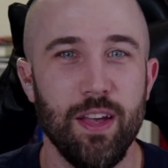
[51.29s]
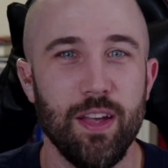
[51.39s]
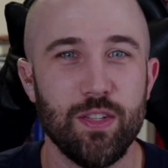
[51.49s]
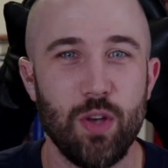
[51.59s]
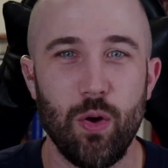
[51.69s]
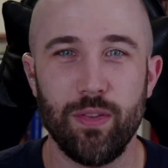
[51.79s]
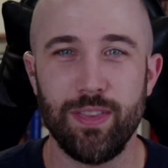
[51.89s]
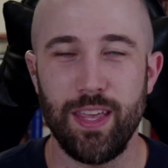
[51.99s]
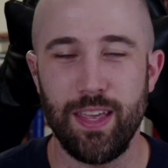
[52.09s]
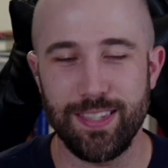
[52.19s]
So
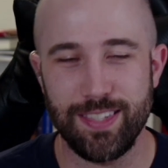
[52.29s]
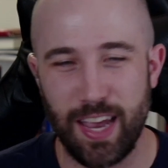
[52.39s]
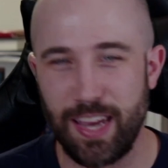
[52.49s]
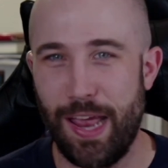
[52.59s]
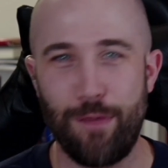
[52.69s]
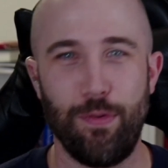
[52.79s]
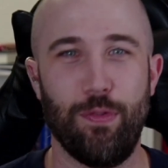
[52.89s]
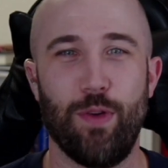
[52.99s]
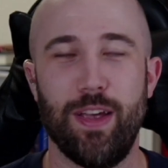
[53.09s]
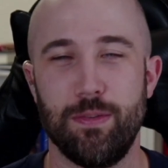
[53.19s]
the second half of
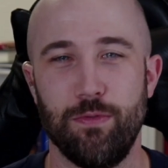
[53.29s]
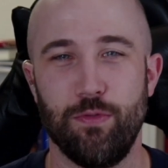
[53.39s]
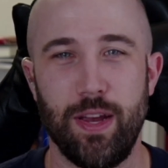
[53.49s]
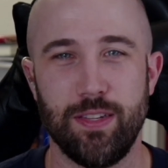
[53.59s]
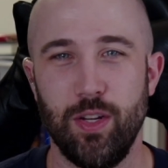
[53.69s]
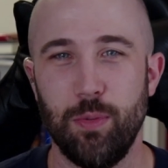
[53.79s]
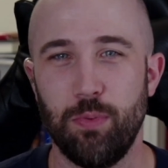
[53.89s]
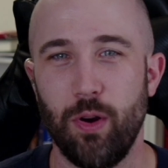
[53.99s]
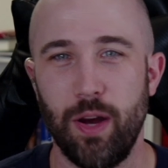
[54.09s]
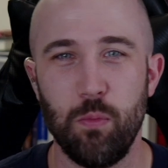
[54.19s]
the Veracity Hill
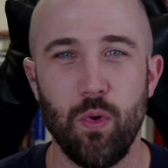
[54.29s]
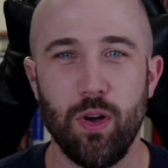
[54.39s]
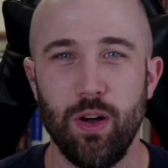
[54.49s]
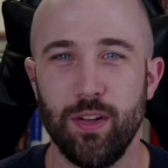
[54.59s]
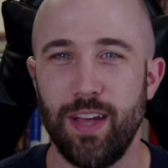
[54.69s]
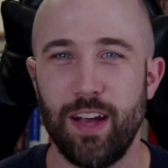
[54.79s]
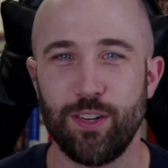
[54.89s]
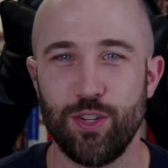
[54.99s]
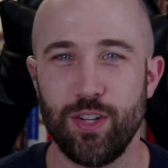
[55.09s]
program we'll call Dr.